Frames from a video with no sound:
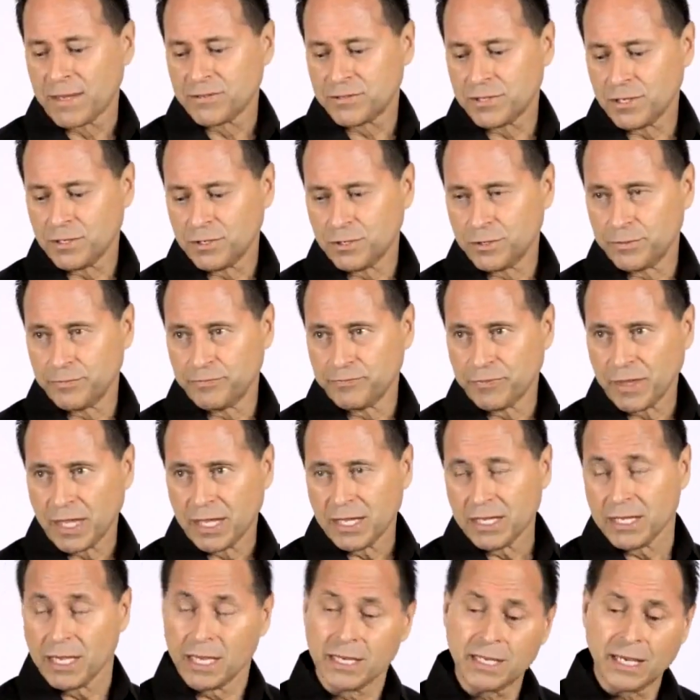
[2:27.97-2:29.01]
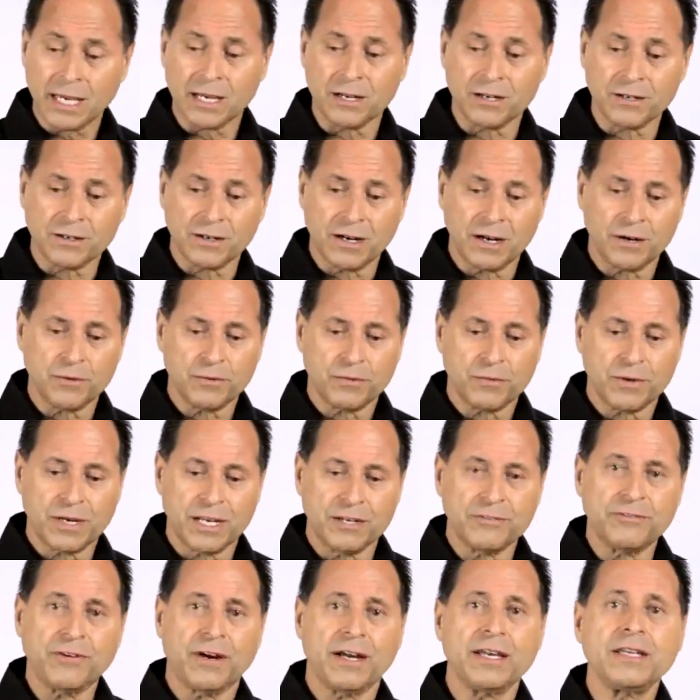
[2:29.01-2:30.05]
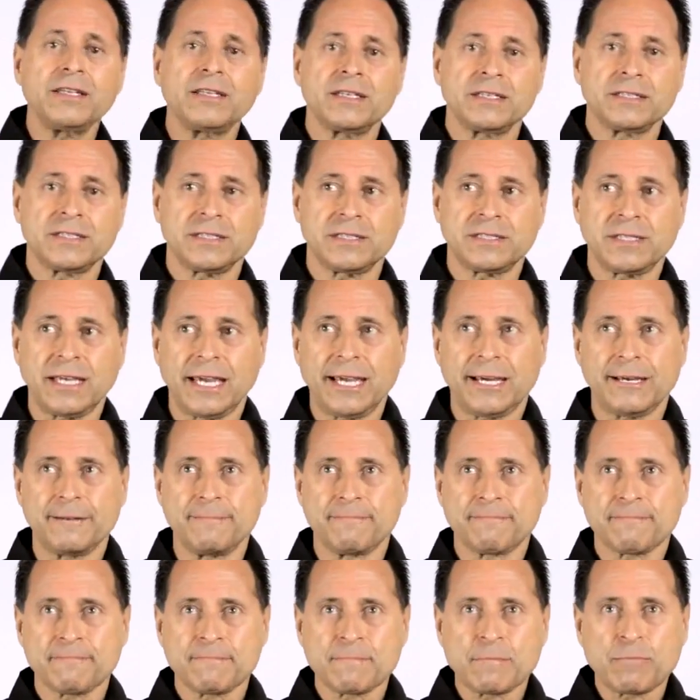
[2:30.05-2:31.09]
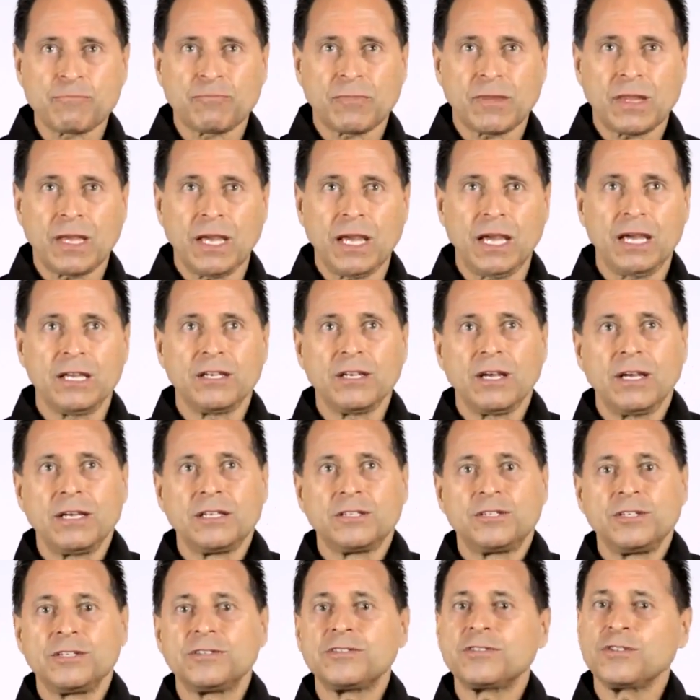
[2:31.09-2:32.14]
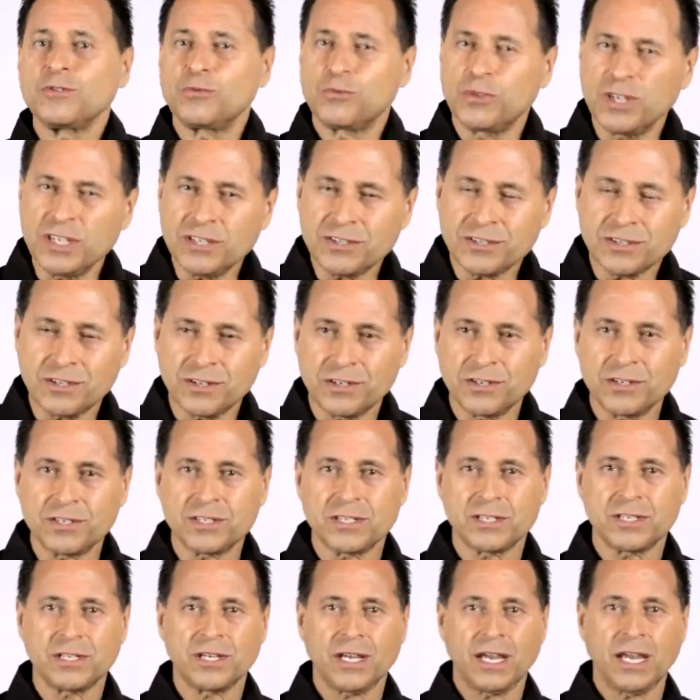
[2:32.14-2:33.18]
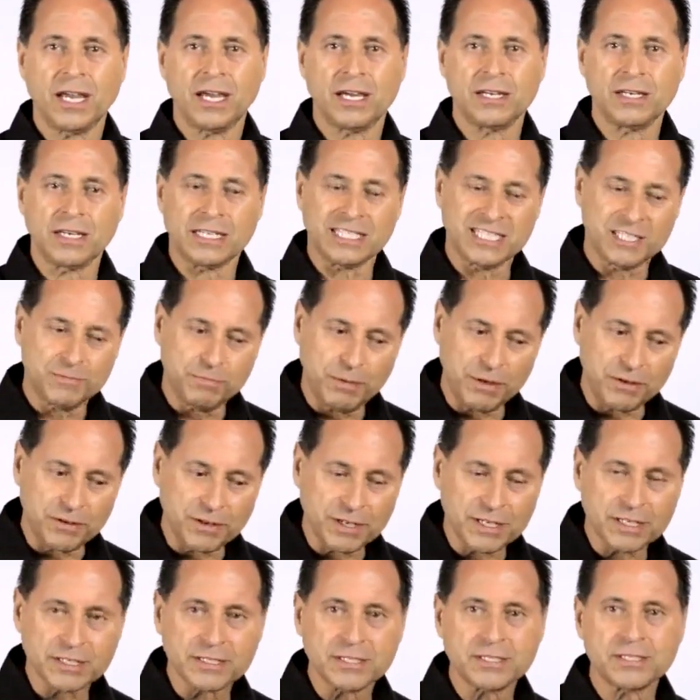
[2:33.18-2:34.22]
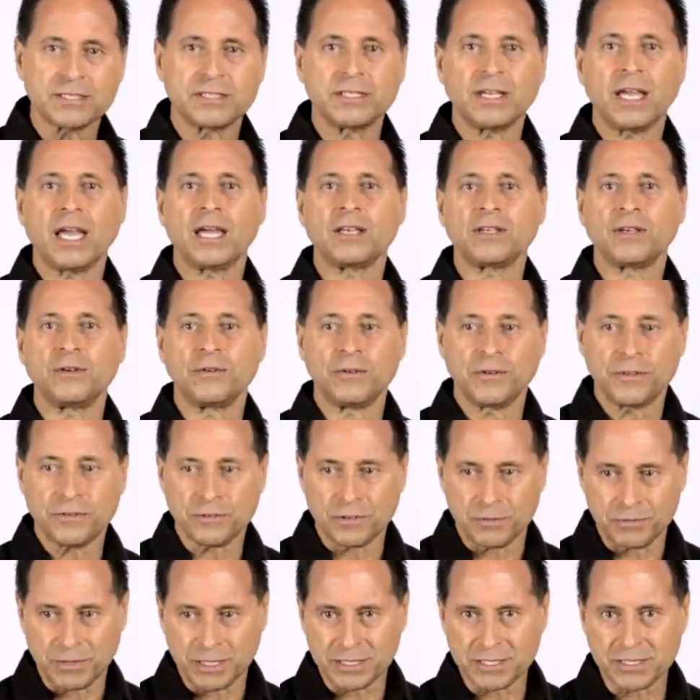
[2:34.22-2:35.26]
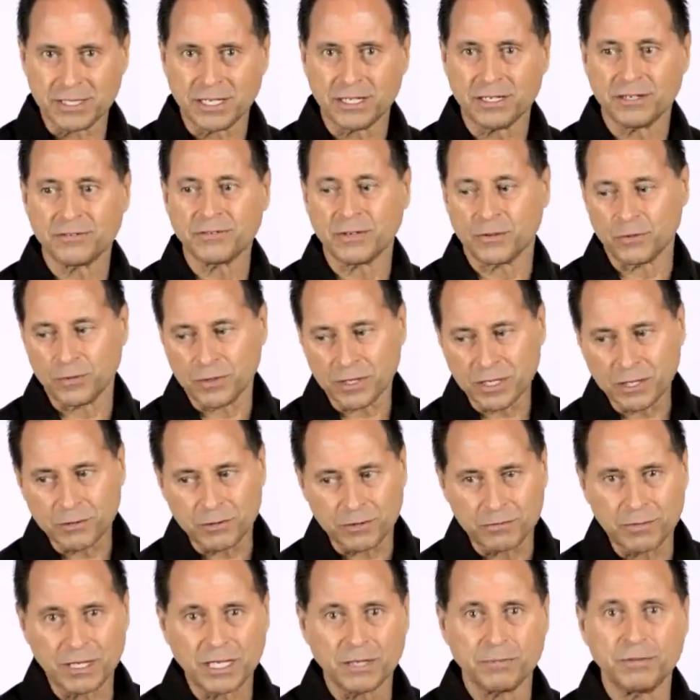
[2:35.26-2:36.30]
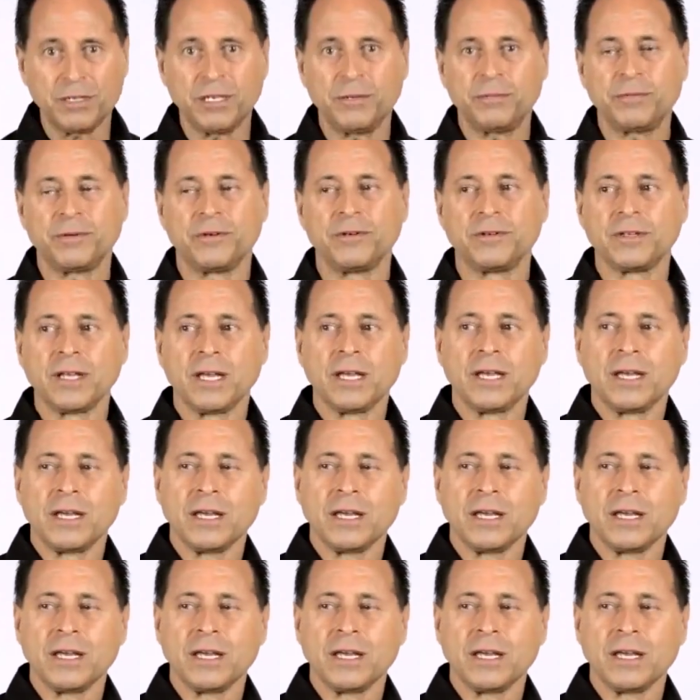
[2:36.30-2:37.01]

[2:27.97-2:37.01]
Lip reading: So anyhow, what I find is that in just research and experience and going through it myself and working with many people,